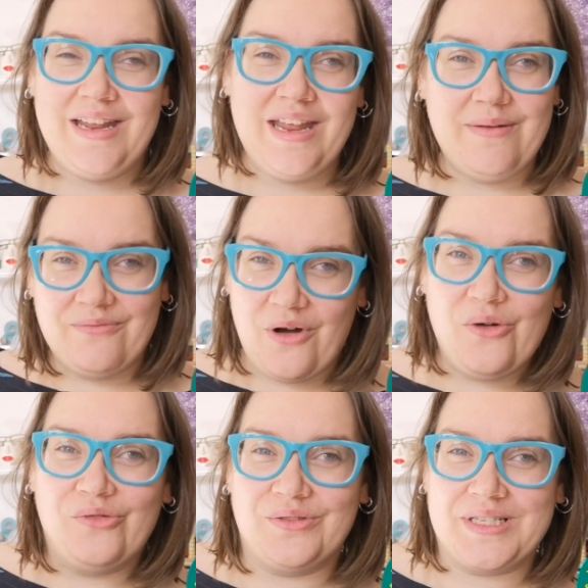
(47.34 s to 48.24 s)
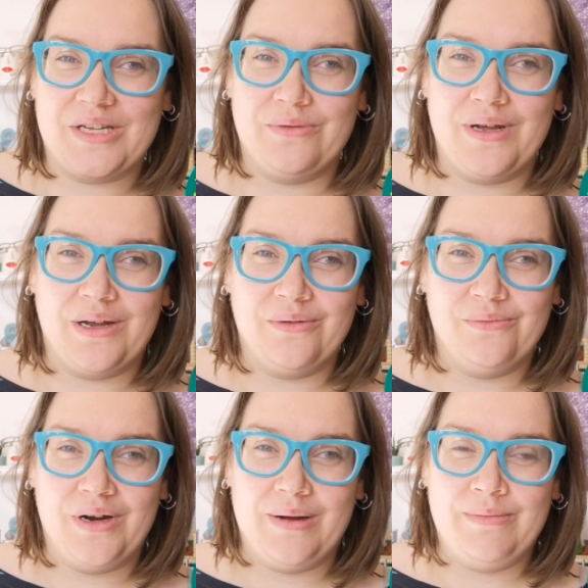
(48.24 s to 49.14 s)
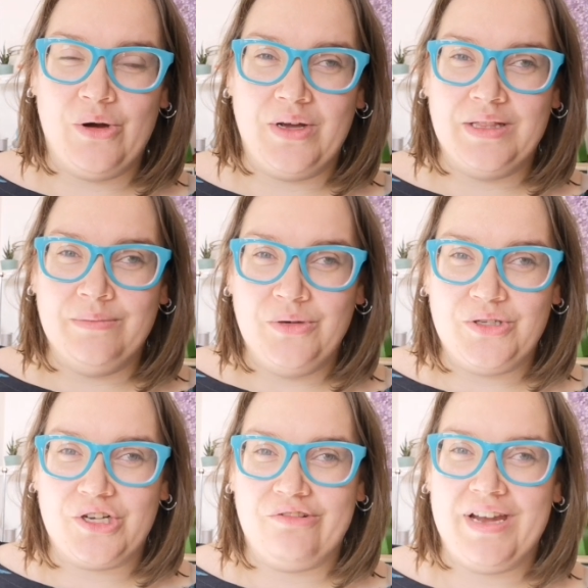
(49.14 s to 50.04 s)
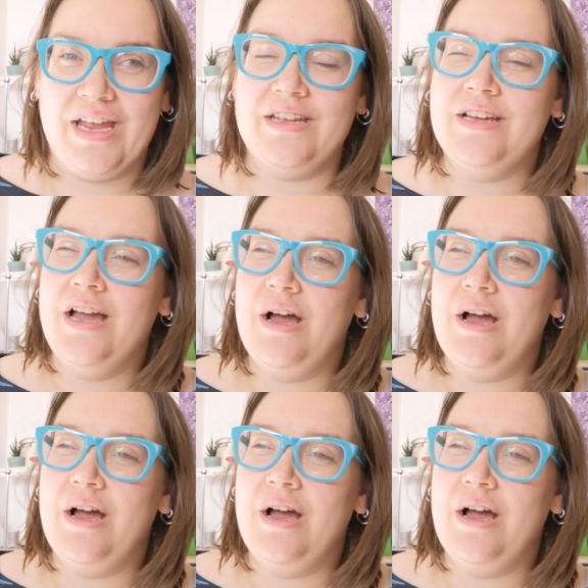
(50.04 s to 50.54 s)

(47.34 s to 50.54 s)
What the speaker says: involved with sewing when I'm not in the mood to create.